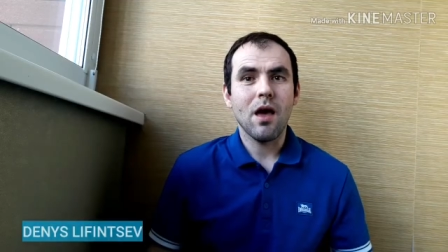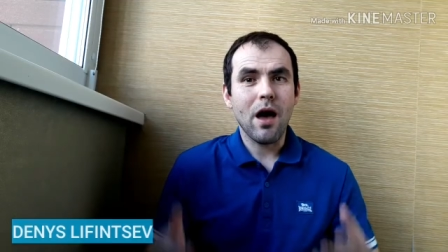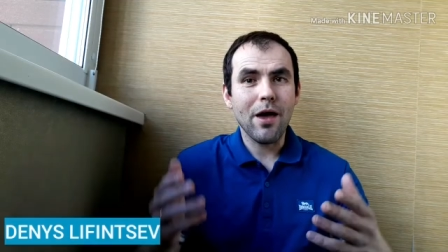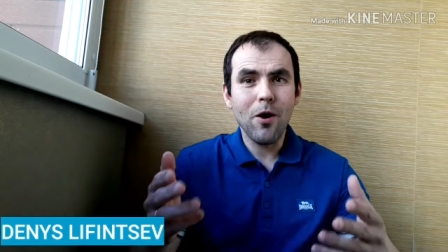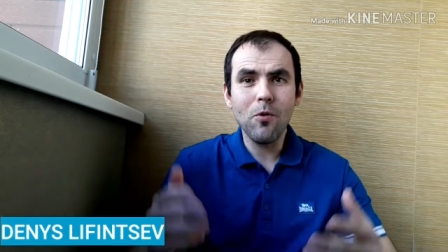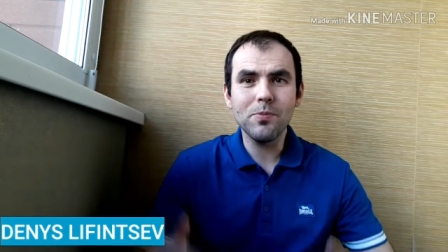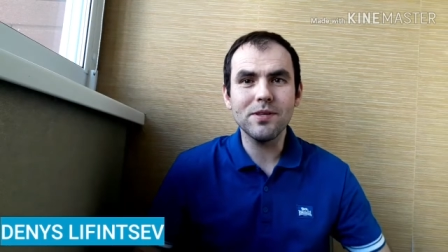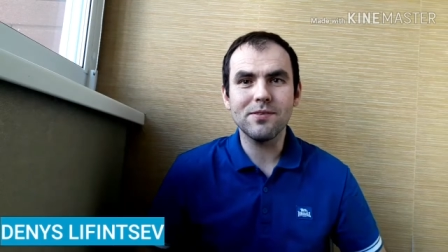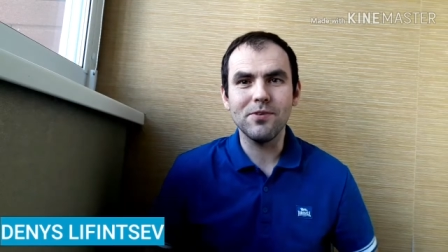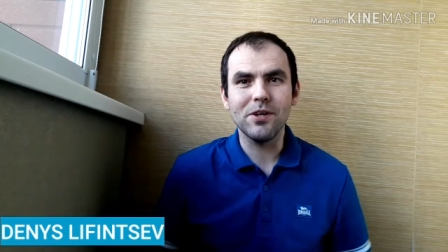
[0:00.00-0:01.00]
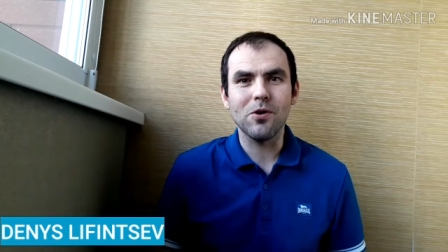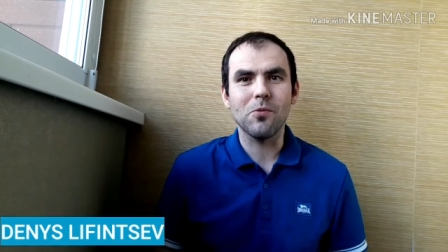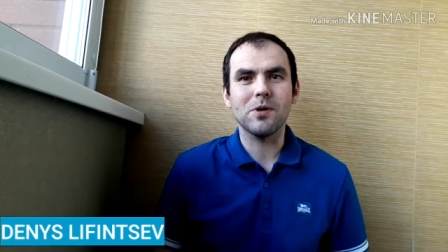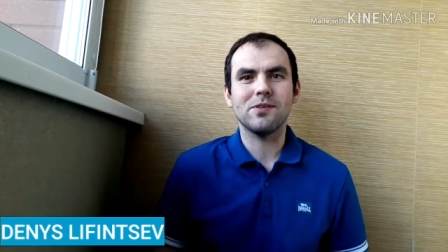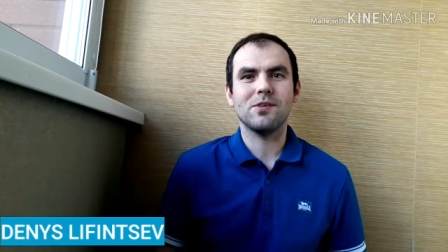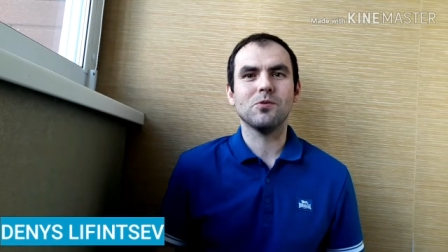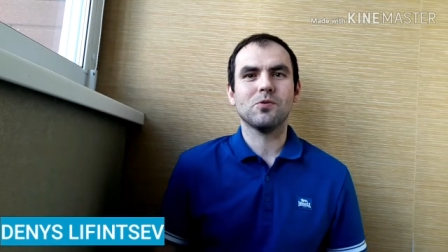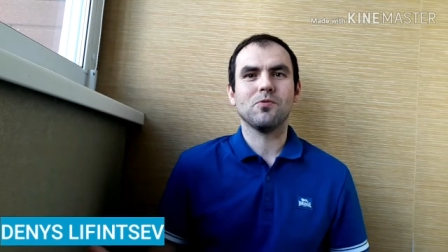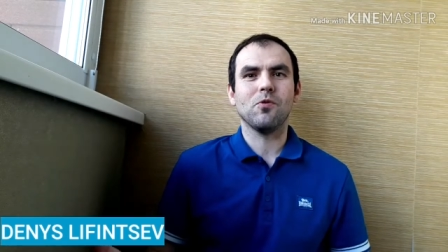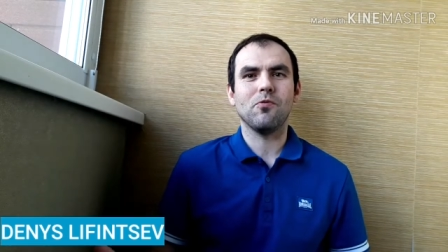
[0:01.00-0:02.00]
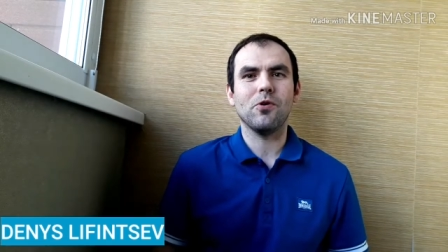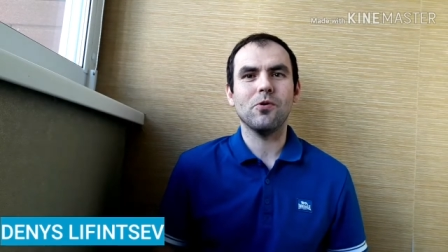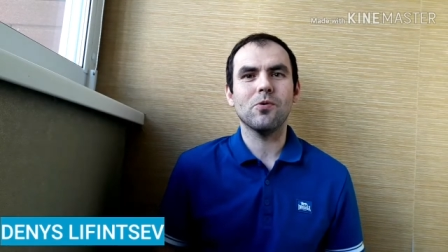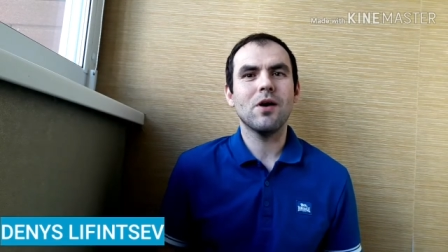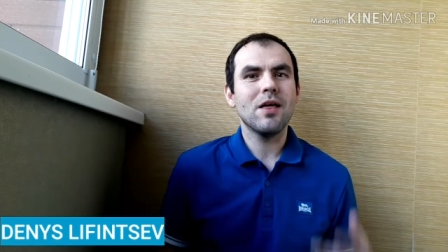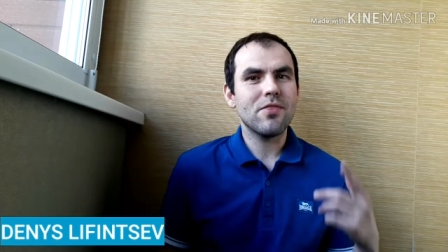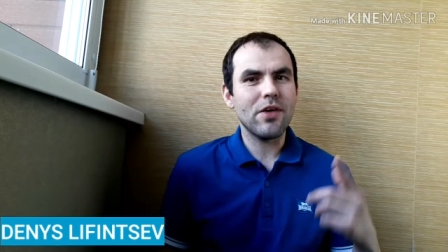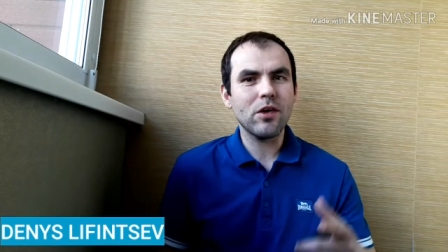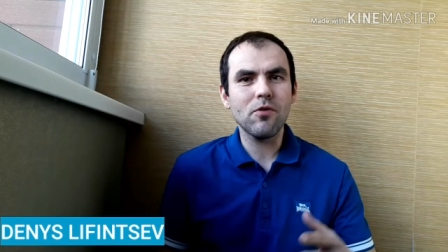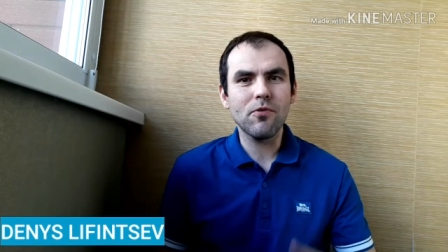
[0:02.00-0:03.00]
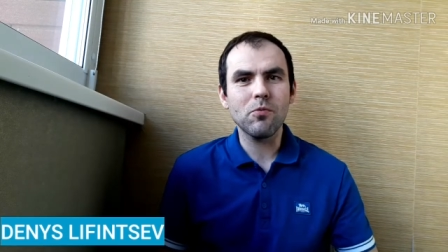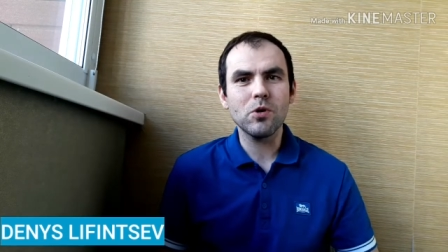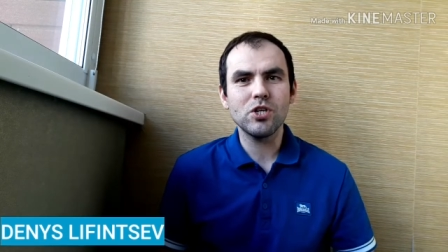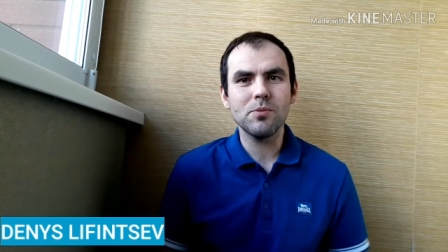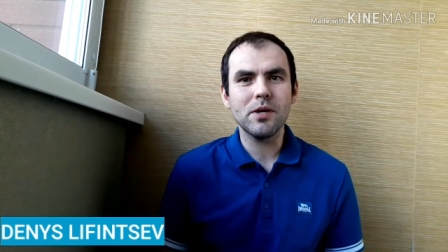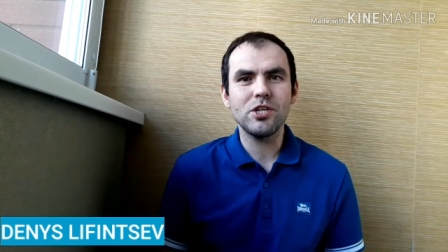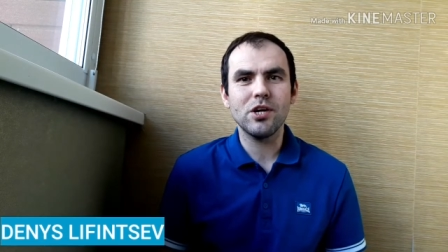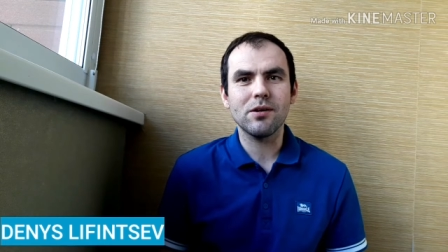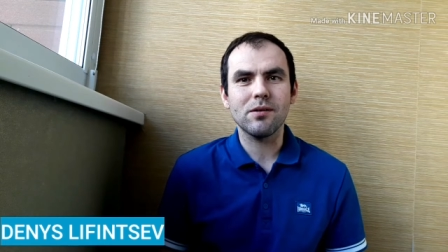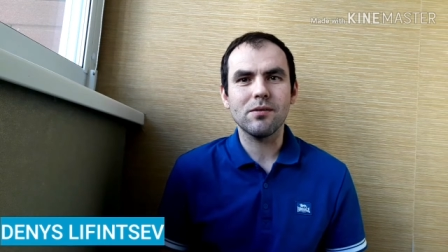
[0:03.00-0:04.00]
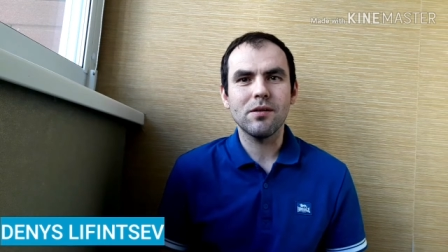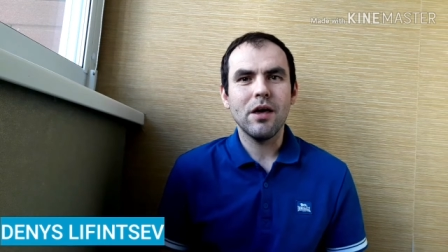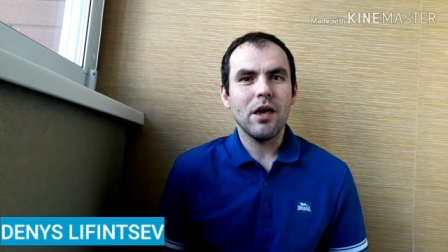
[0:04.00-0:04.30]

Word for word: I hope this video was useful for you. Thank you for watching my channel.